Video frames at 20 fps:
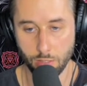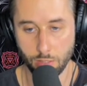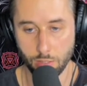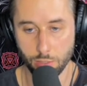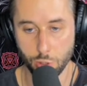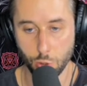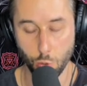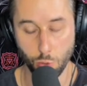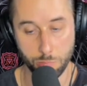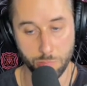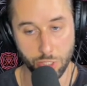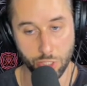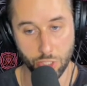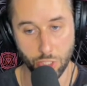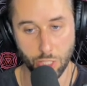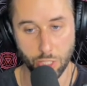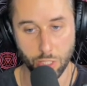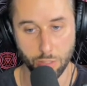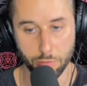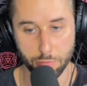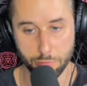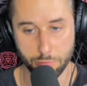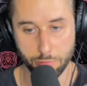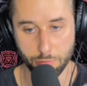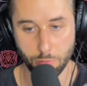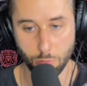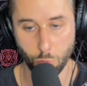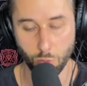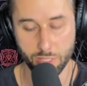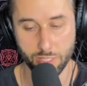to observe
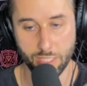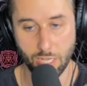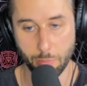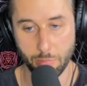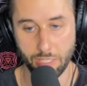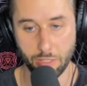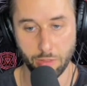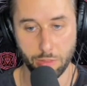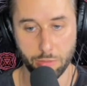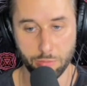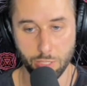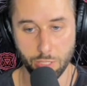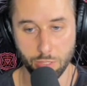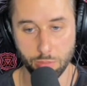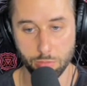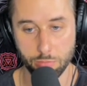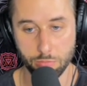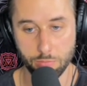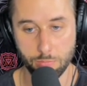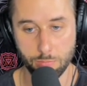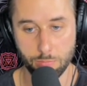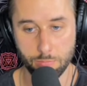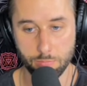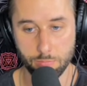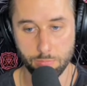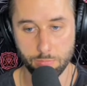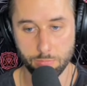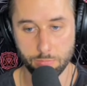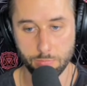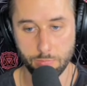what's coming through
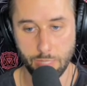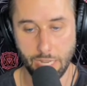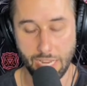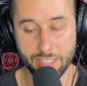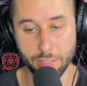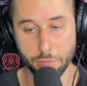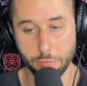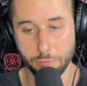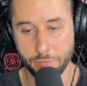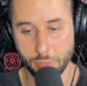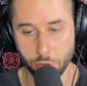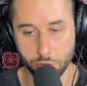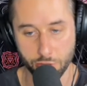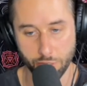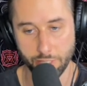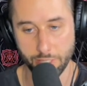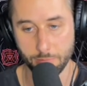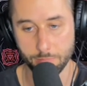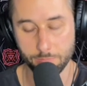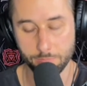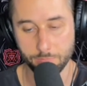and to filter it.